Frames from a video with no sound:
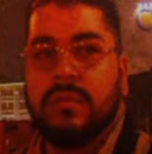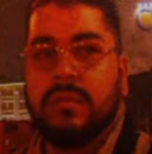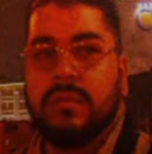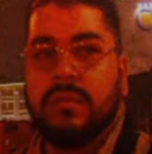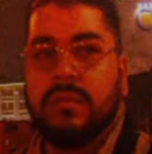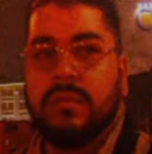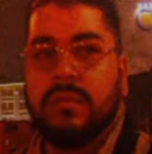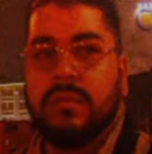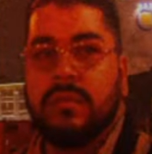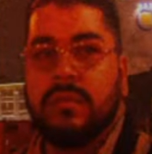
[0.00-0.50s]

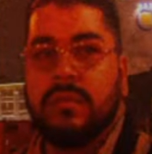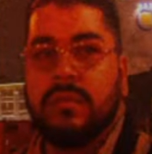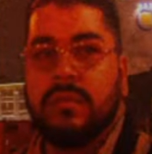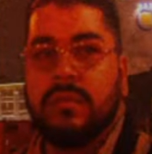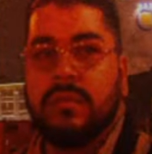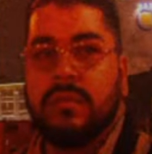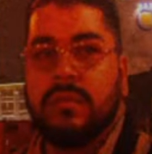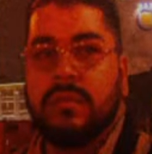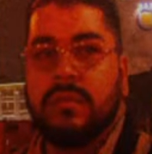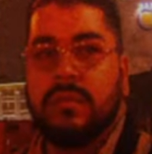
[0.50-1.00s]

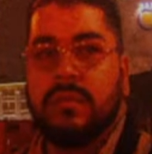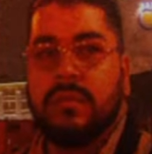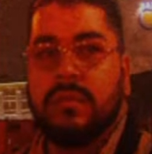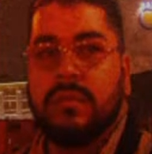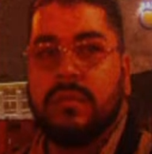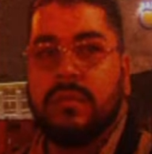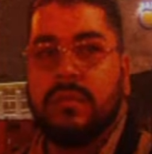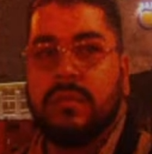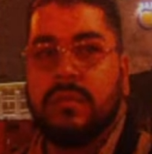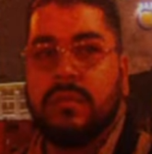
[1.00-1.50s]

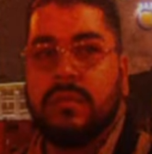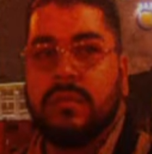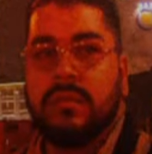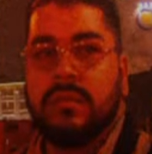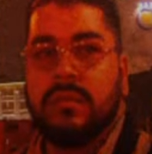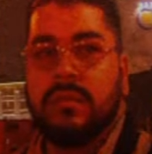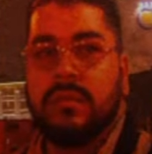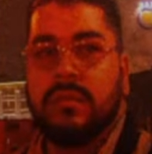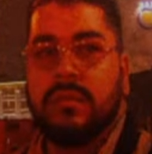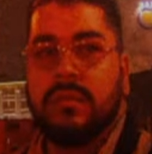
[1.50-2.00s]

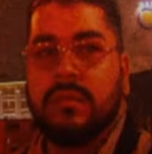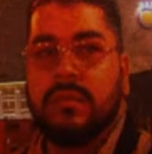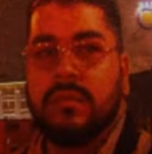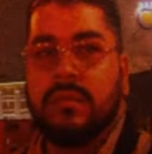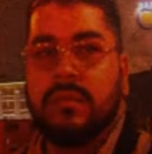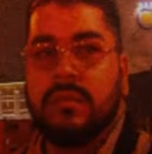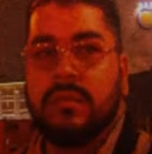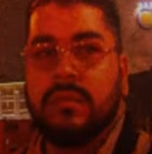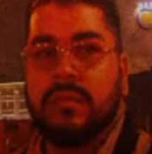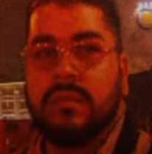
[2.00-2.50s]

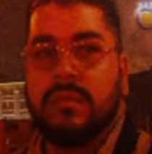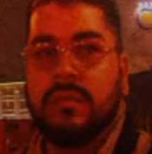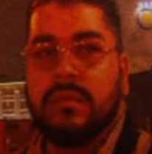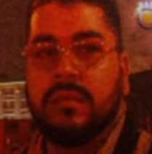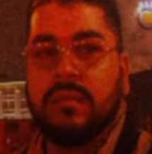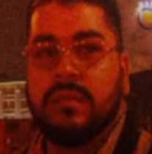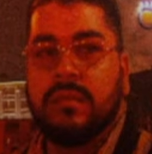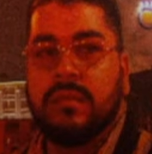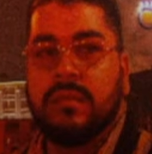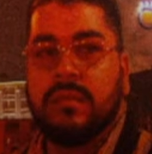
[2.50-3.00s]

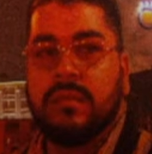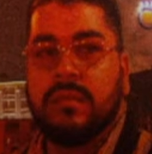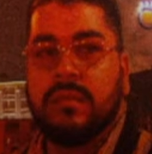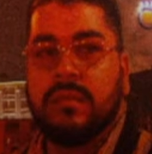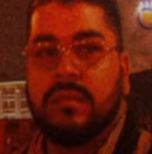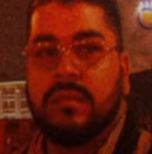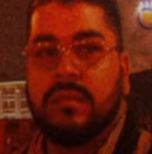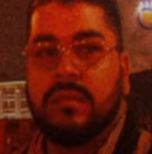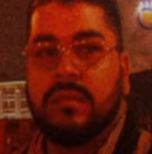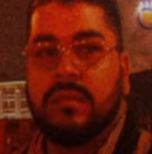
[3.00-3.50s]

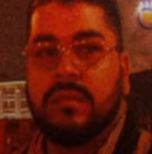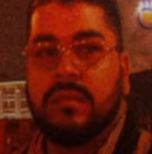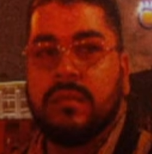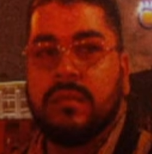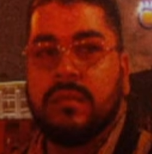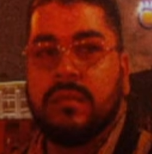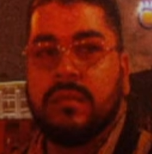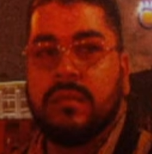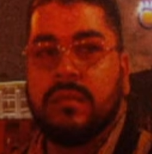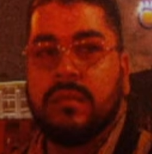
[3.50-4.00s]

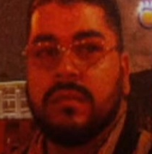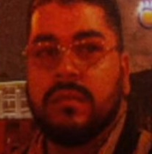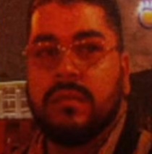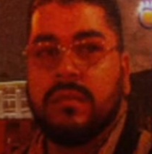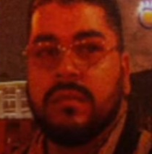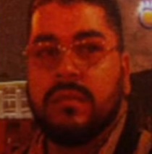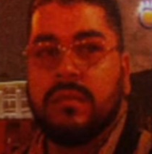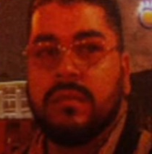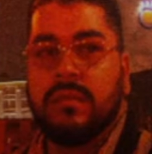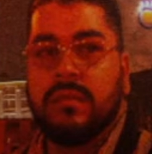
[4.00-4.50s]

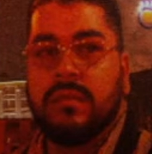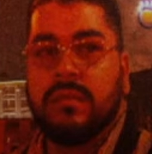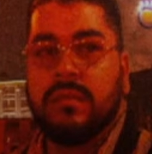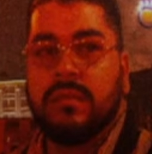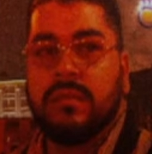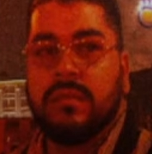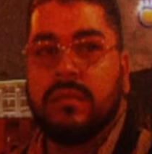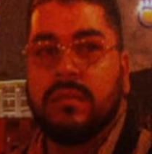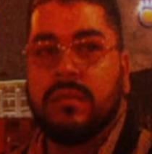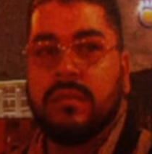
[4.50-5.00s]

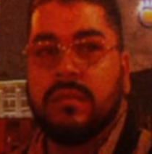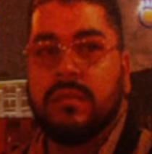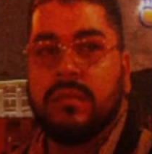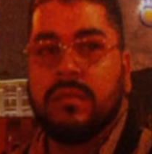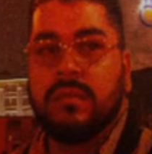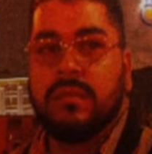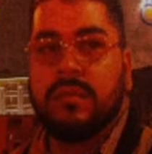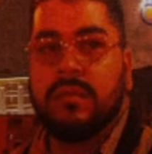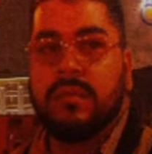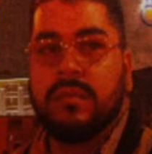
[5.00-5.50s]

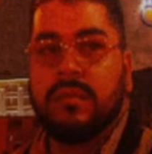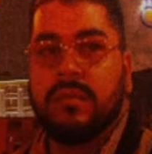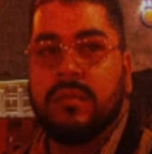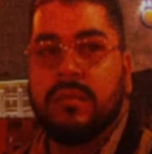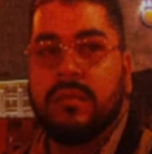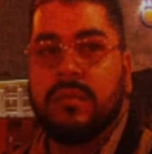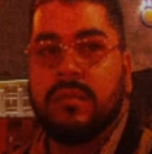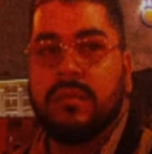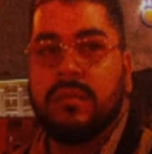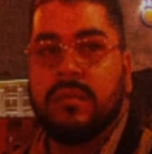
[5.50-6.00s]

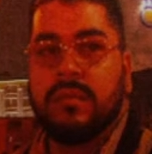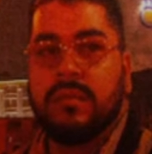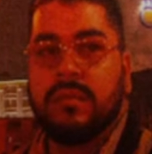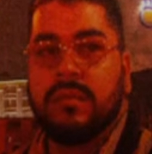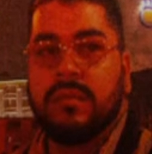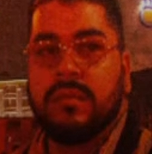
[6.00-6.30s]
[no speech]